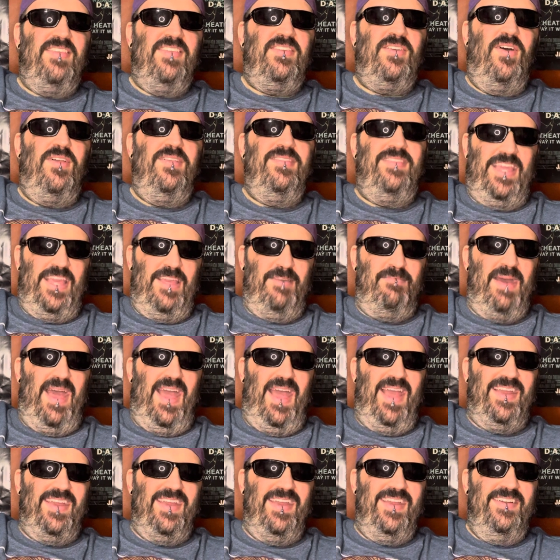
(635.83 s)
called
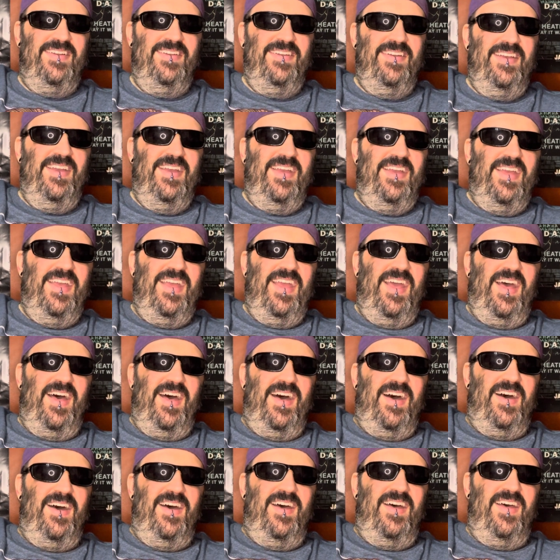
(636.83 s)
teabagging,
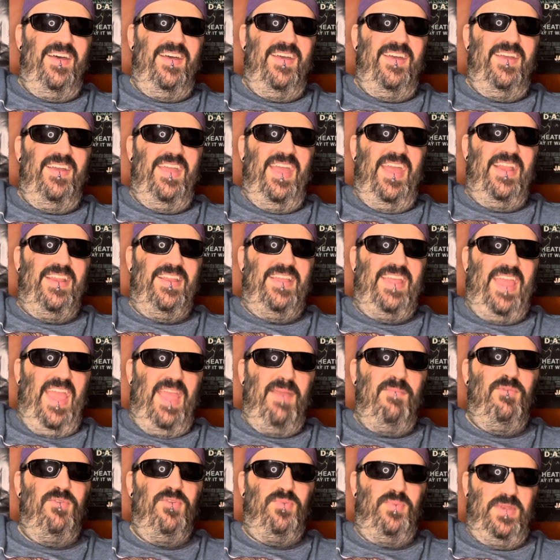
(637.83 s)
and
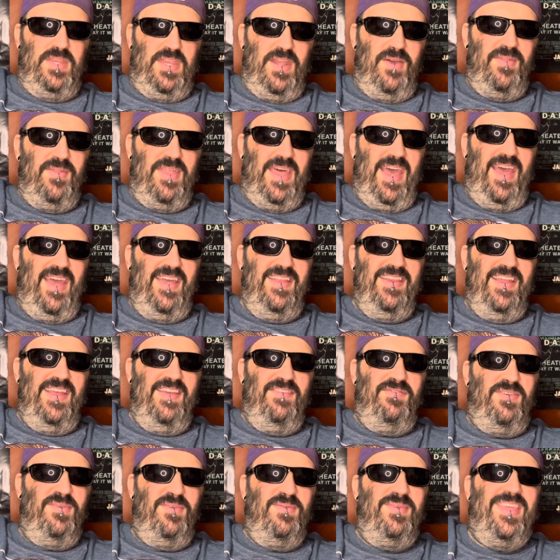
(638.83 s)
gamers would know that.
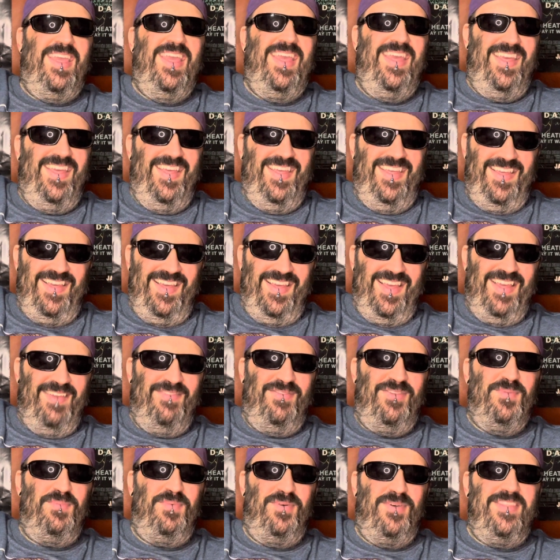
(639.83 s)
If you
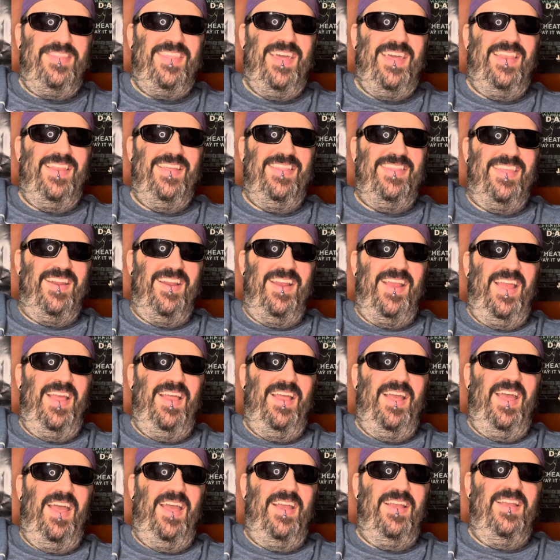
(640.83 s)
put that in there,
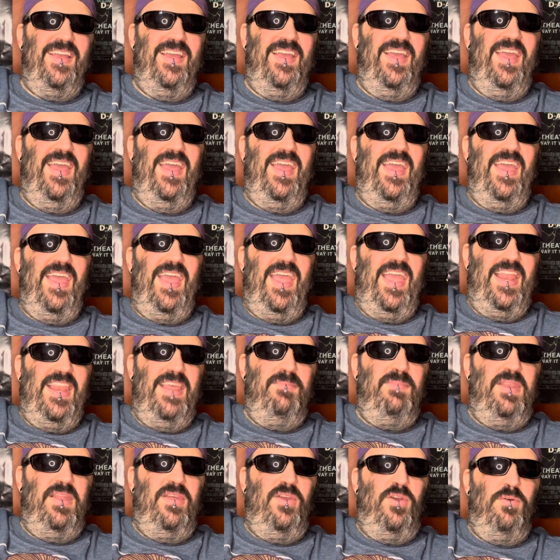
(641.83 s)

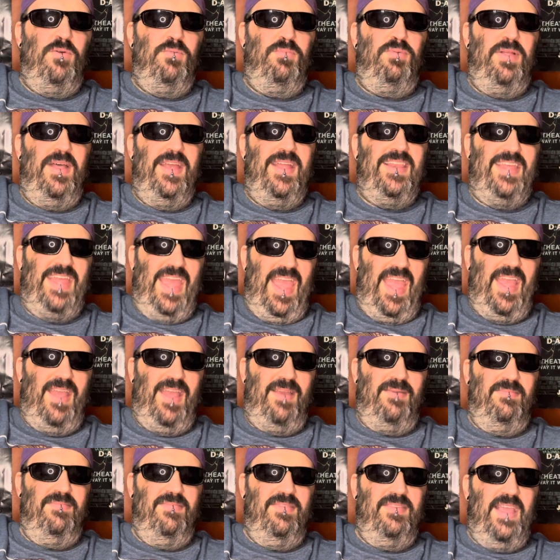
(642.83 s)
anybody who played
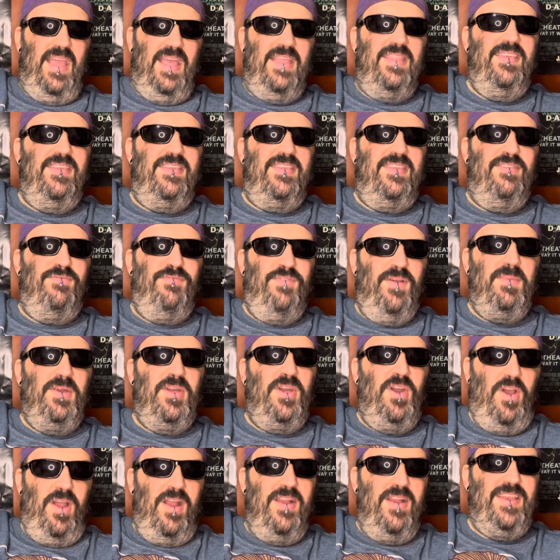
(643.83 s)
games, and this is from a
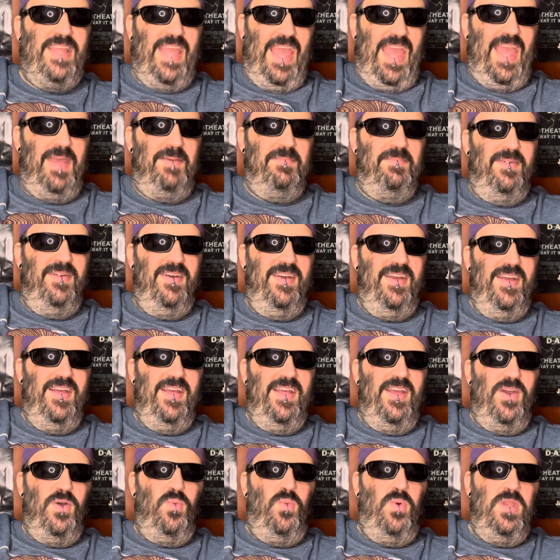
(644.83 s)
card game,
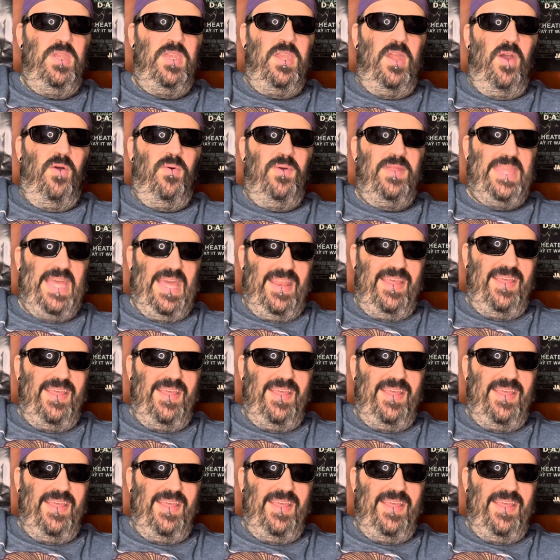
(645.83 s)
would know what that